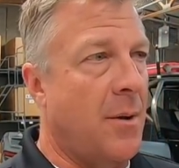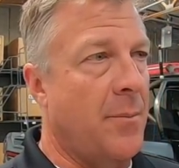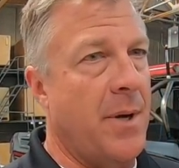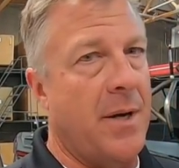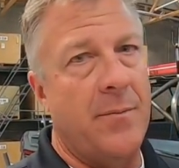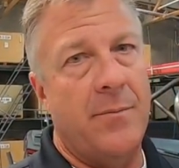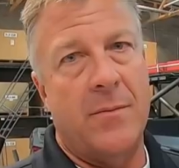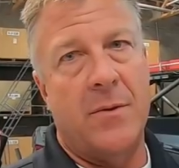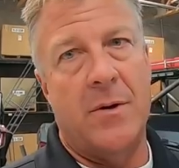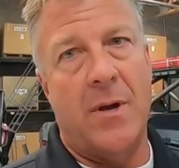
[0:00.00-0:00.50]
I
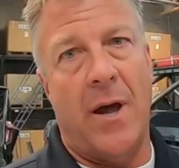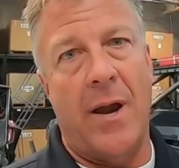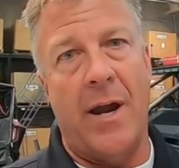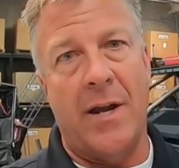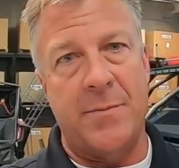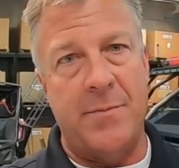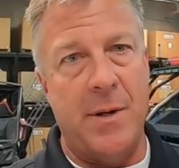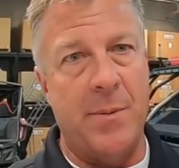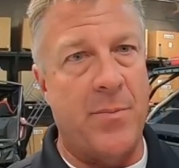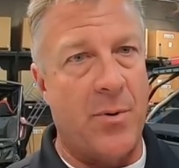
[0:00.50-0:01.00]
mean, not
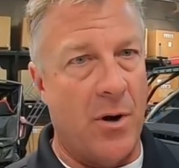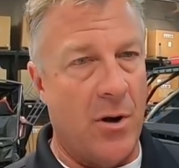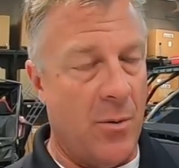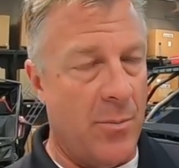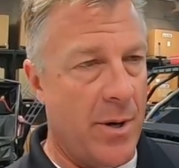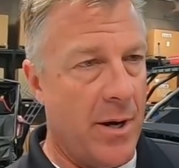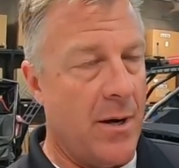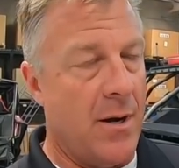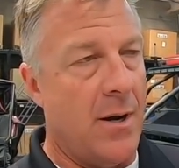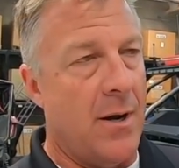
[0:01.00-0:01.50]
XP Pro,
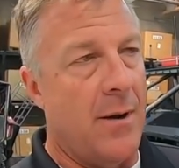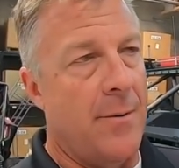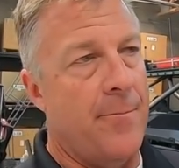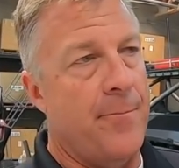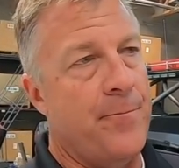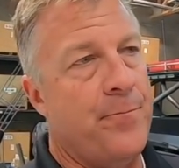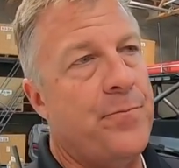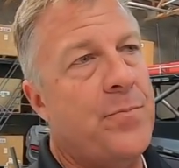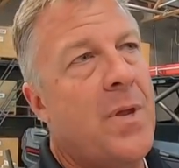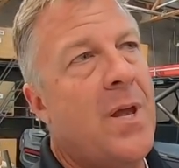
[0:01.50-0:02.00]
but
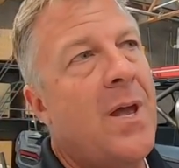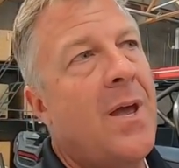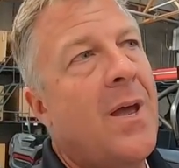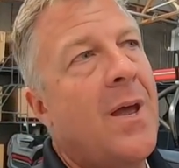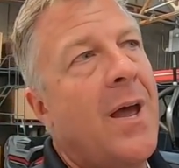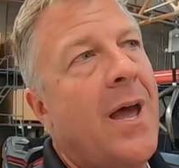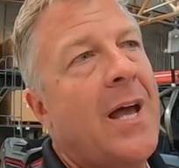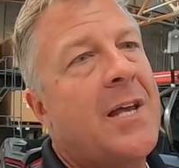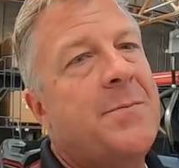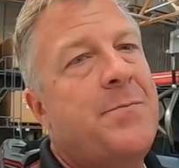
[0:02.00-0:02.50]
um,
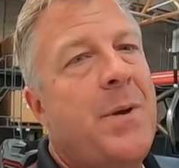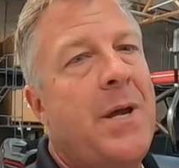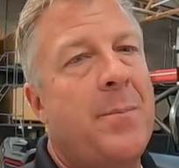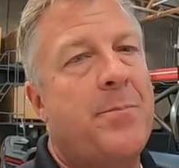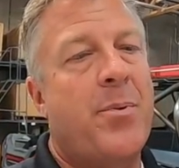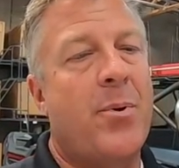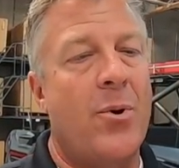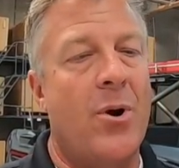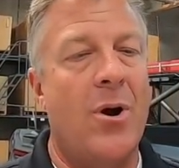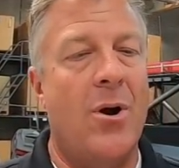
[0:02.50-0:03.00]

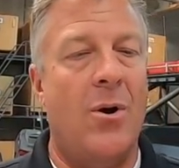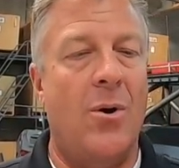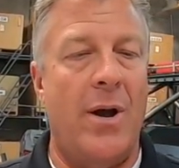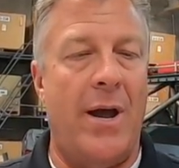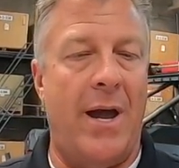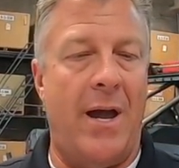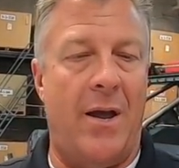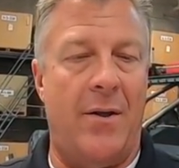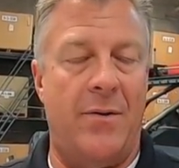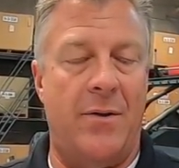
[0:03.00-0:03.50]
XP Pro
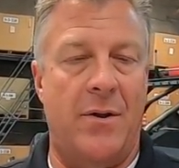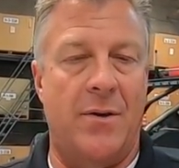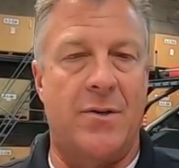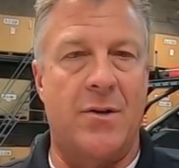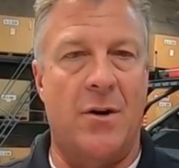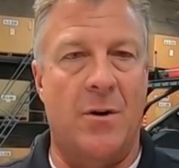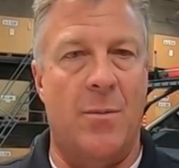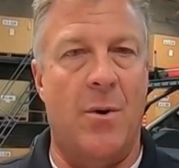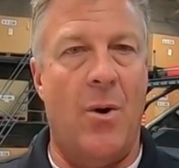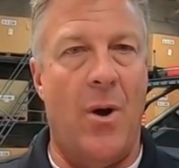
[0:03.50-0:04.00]
and the
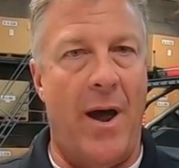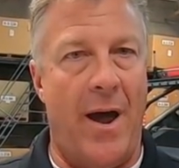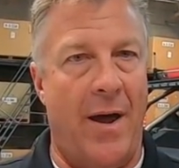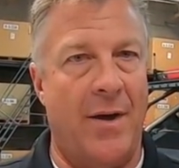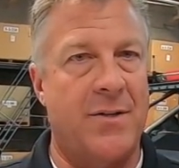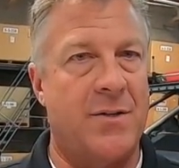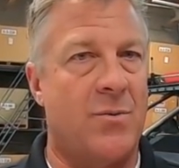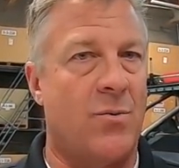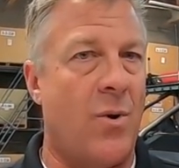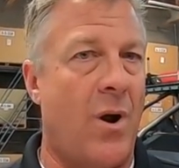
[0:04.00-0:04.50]
Turbo
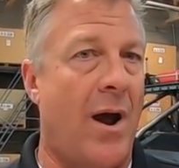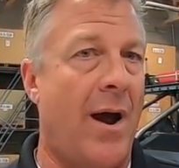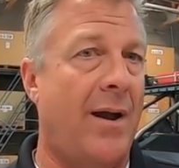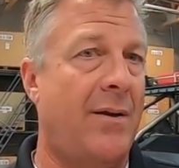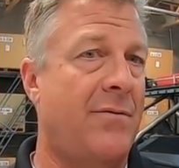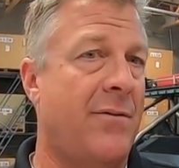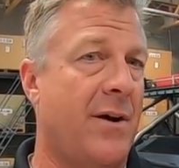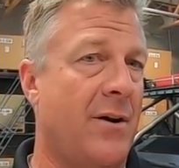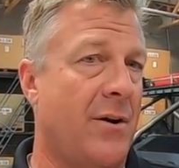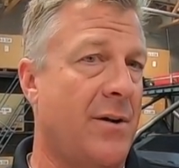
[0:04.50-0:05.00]
S
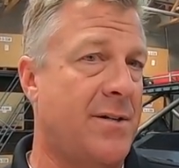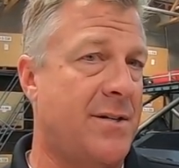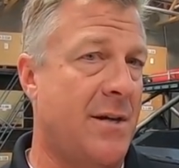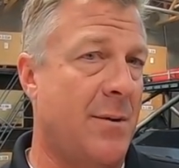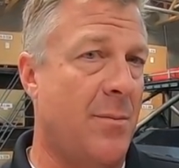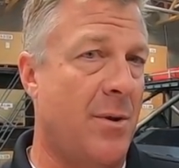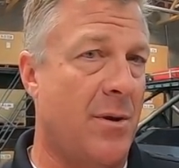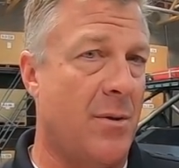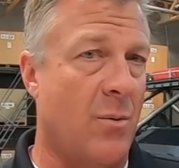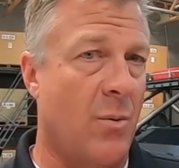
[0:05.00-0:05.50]
ride very
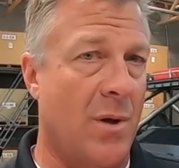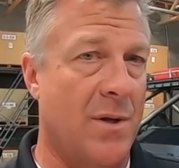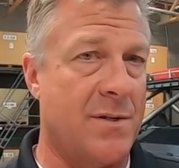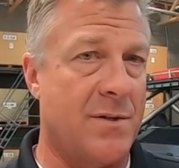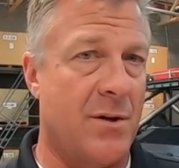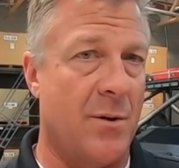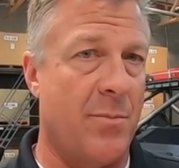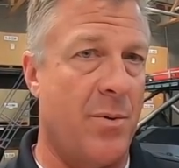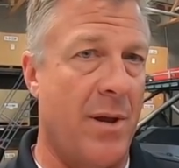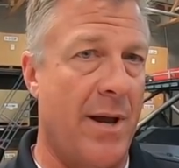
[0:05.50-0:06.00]
similar
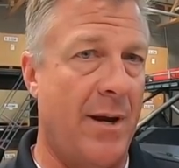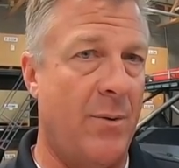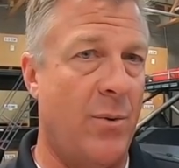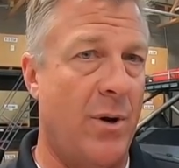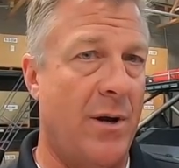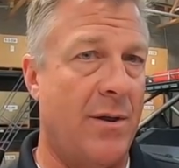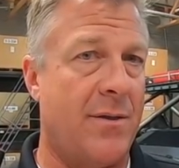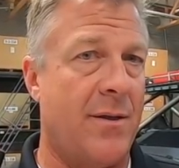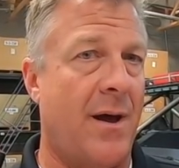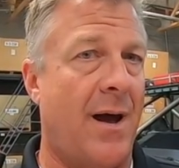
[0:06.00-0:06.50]
once they're played
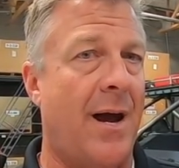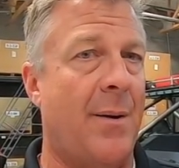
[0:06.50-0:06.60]
with.